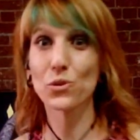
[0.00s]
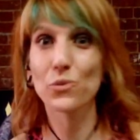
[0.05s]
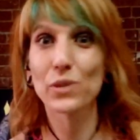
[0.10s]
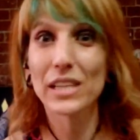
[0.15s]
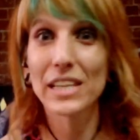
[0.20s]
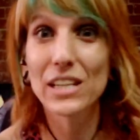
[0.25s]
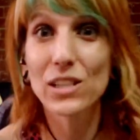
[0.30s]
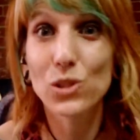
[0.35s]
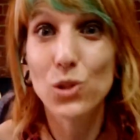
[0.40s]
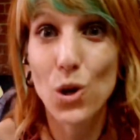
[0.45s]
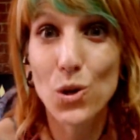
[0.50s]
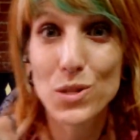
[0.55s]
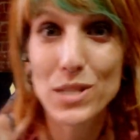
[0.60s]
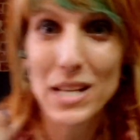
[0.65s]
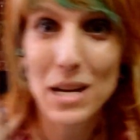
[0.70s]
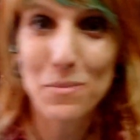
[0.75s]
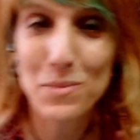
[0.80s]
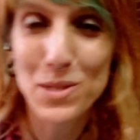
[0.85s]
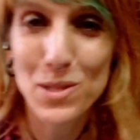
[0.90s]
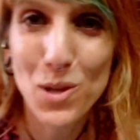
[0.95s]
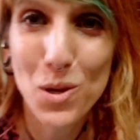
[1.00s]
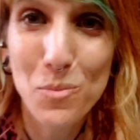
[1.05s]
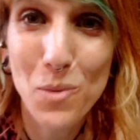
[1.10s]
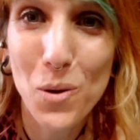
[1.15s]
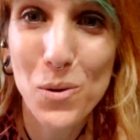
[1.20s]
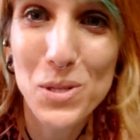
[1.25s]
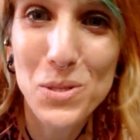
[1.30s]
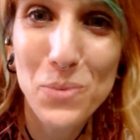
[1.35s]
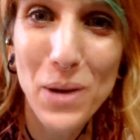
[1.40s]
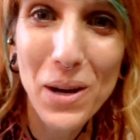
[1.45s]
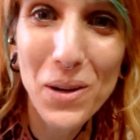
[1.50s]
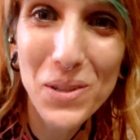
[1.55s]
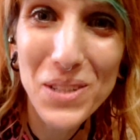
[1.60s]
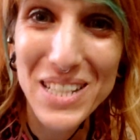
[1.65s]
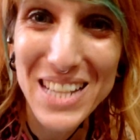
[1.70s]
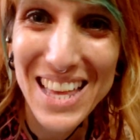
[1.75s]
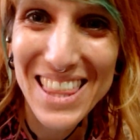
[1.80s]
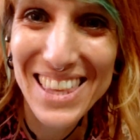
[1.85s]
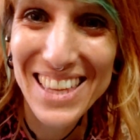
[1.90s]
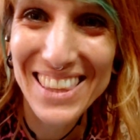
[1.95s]
really close-up slow-mo as well because
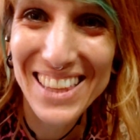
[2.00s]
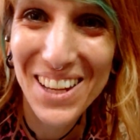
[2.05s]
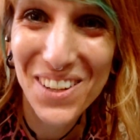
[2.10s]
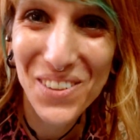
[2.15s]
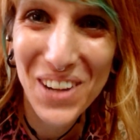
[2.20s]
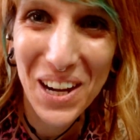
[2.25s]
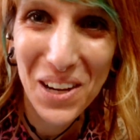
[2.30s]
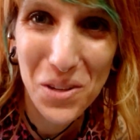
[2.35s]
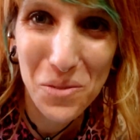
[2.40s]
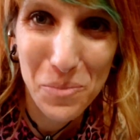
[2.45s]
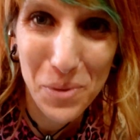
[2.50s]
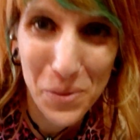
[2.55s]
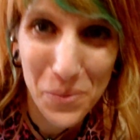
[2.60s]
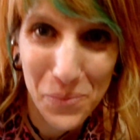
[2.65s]
I think that'll help.